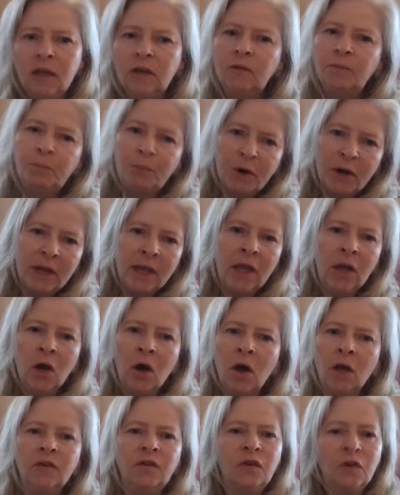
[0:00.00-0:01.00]
is
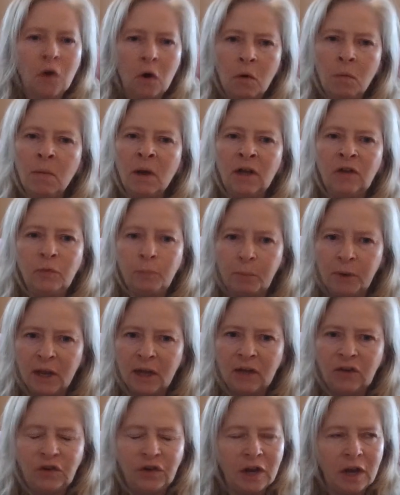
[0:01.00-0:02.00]
bringing on so much
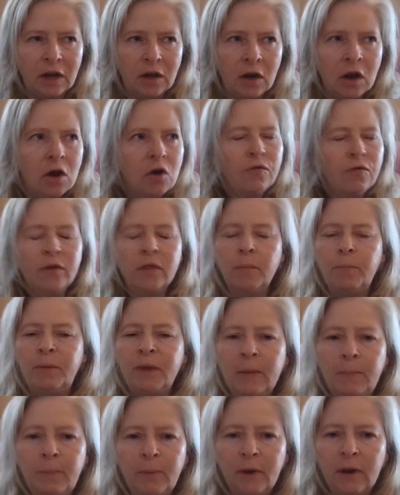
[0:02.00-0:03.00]
bloodshed for the
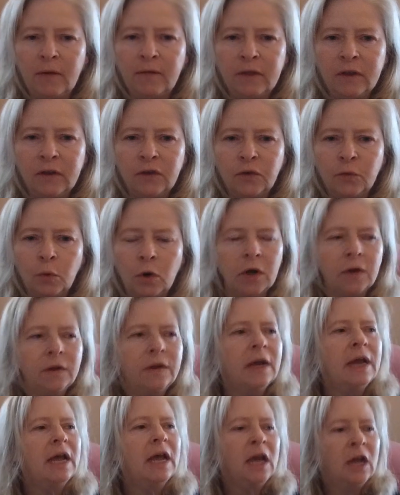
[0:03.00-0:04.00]
people of this world,